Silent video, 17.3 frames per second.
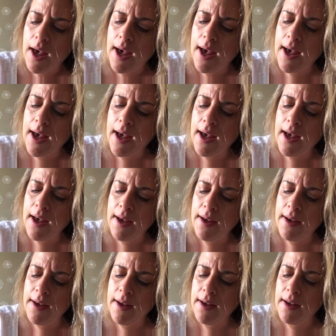
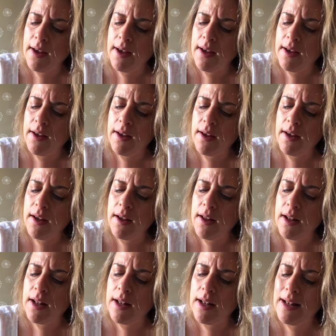Uh,
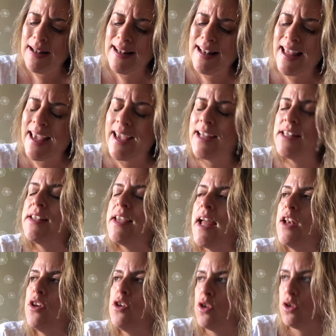le
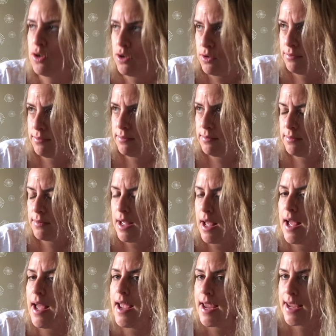entiendo
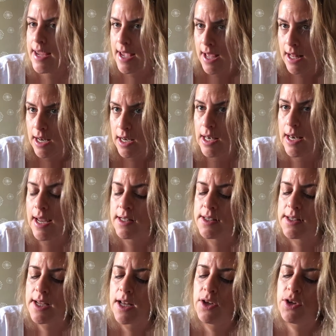ya, le
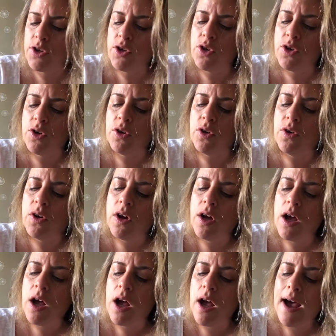entiendo.
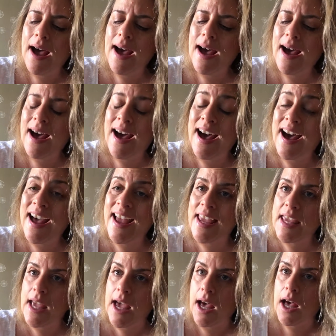
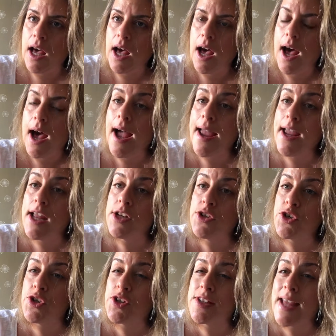ya. I
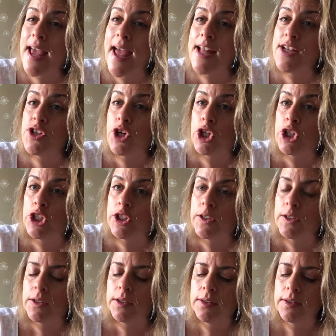understand
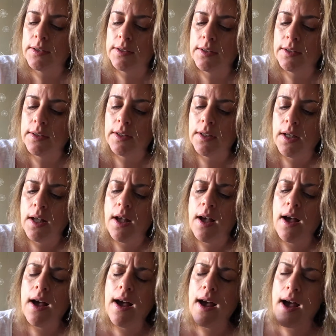her.
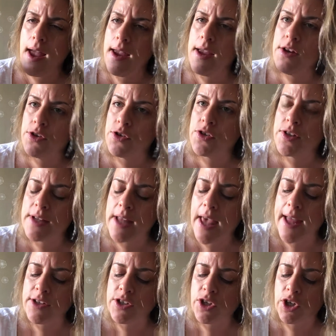I
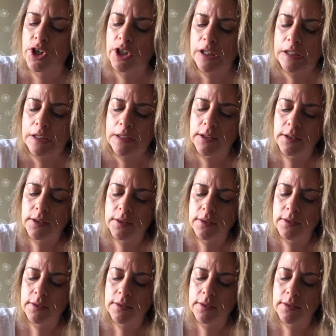understand her.